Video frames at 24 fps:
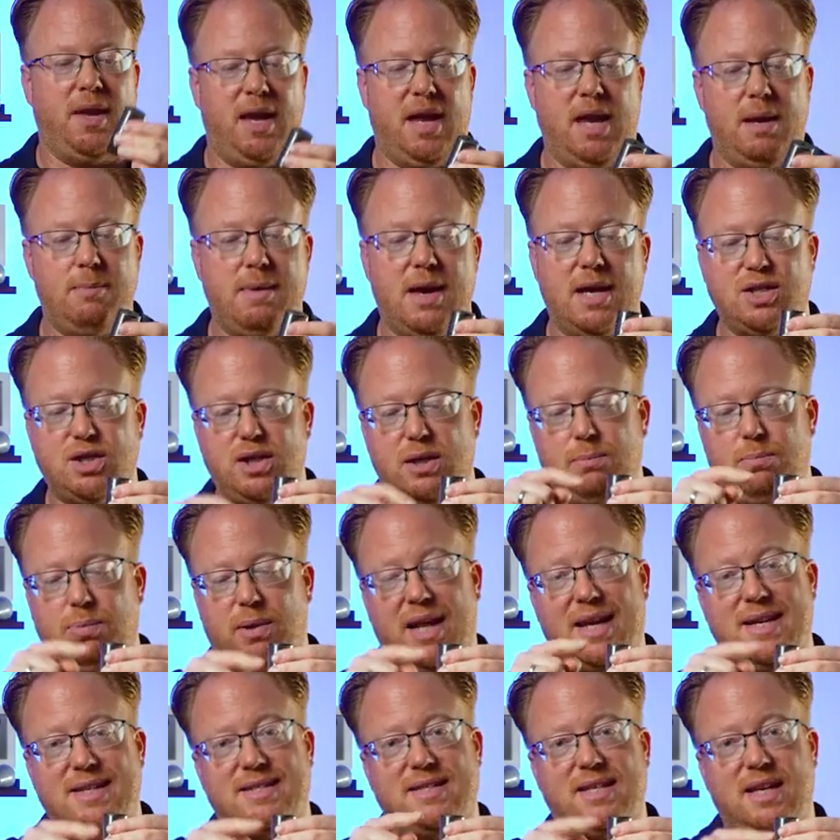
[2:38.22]
Imagine
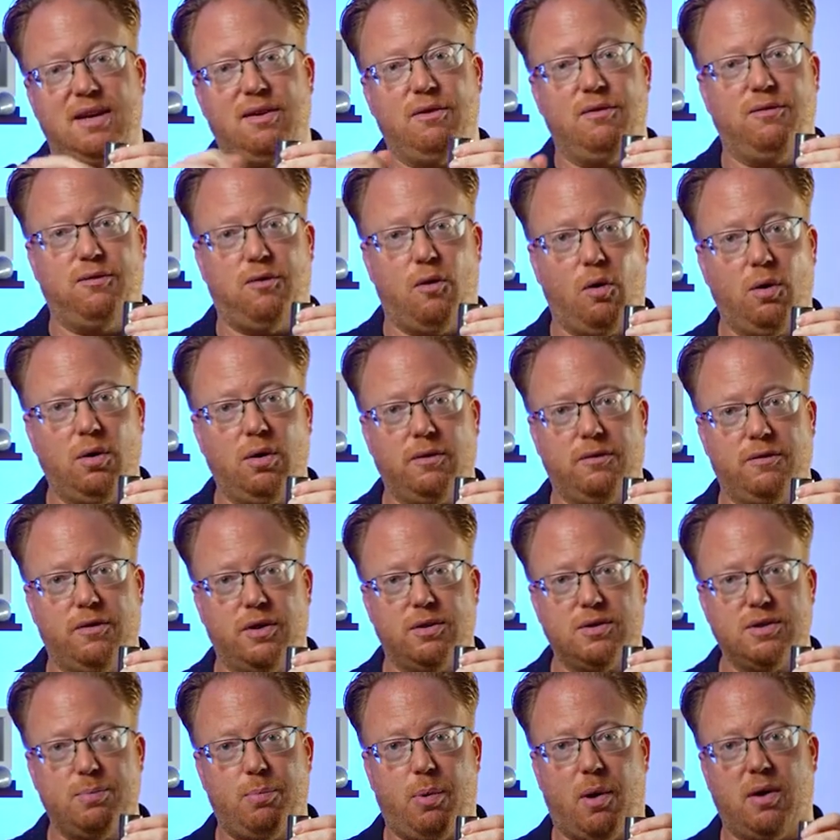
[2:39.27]
placing 4 of
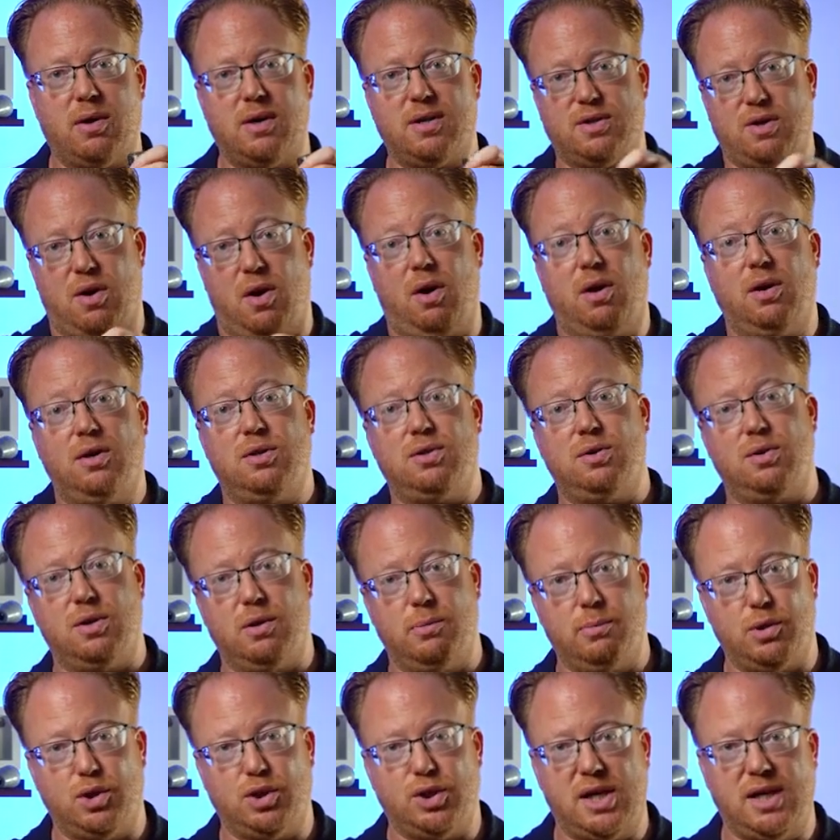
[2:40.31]
those parts onto your
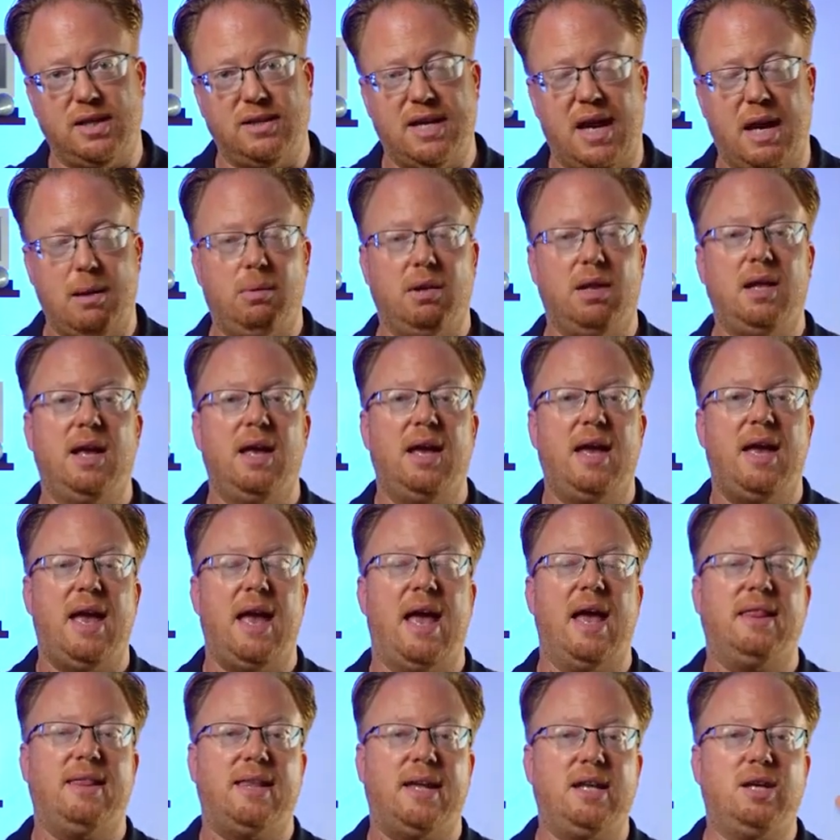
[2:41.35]
machine table,
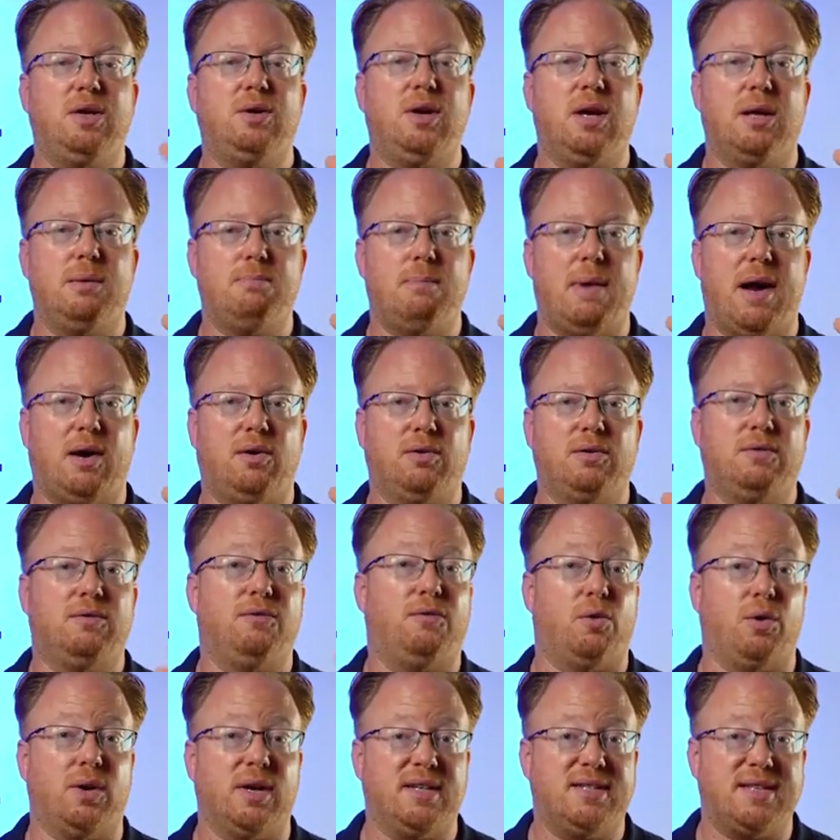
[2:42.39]
and then you can mount,
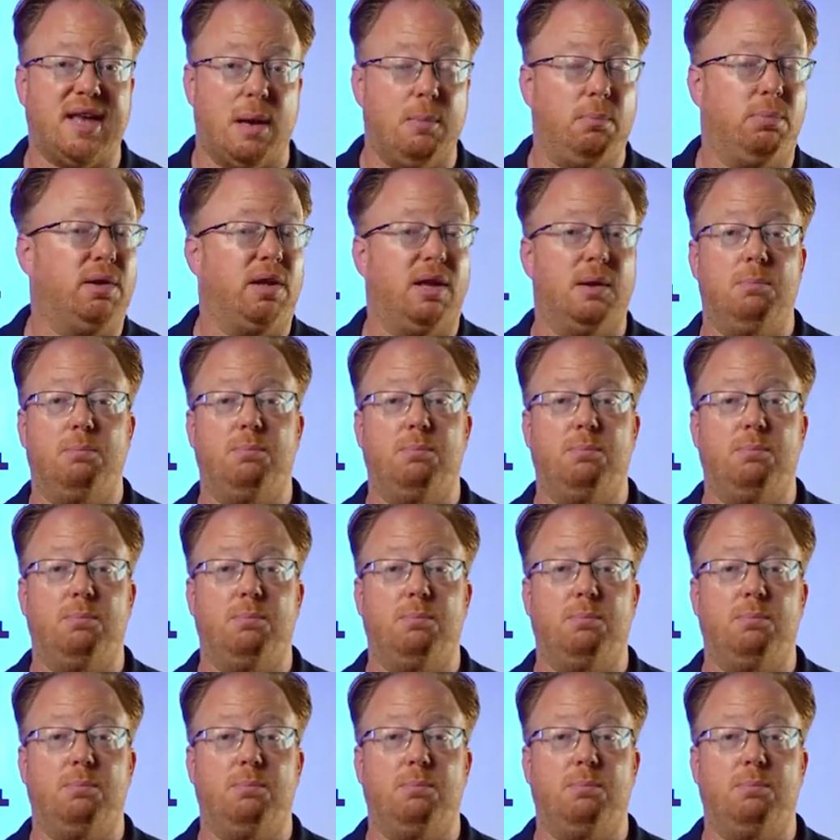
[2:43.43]
for example, a